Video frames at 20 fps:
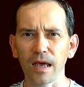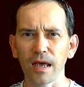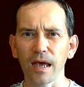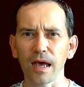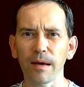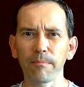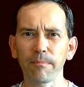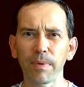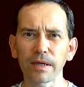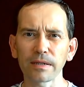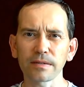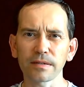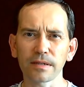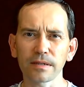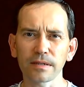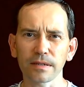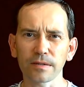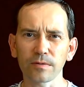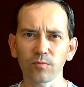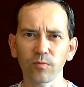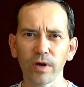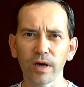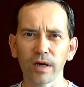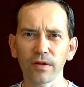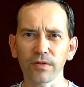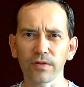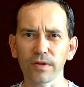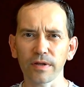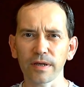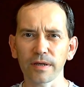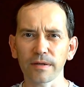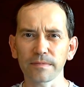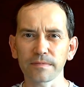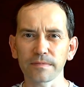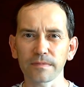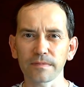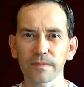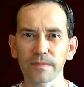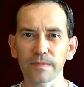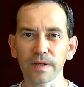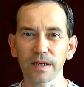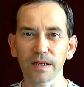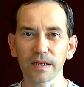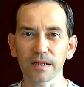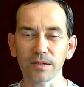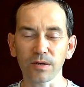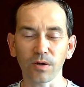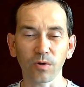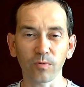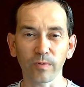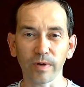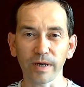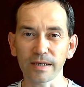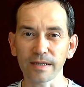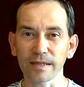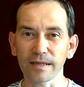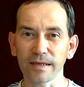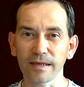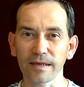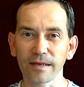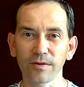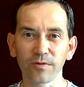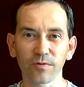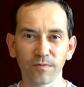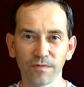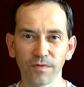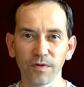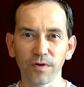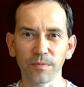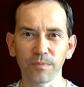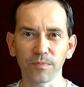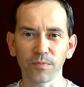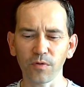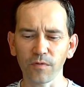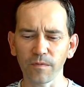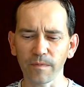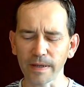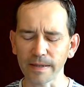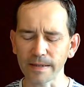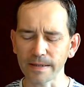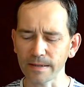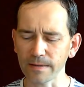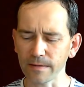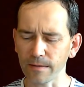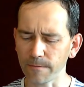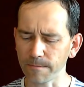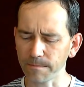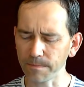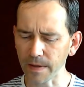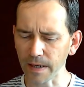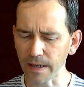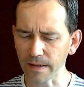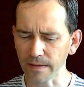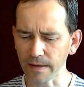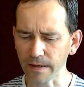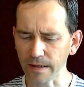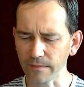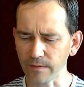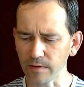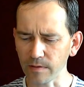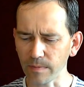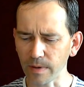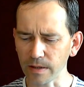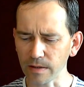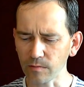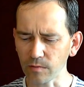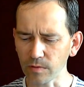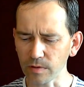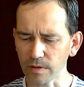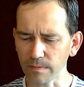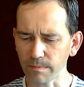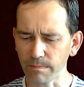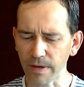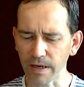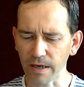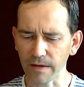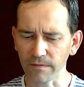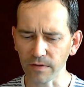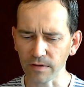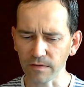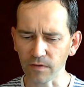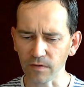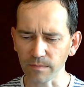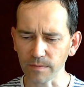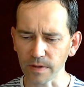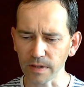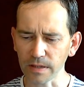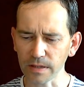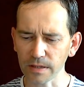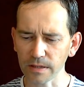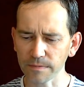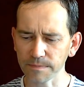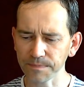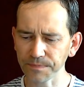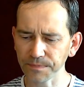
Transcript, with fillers: abundant and wealthy, there's always room for improvement. So I think everybody would benefit from this.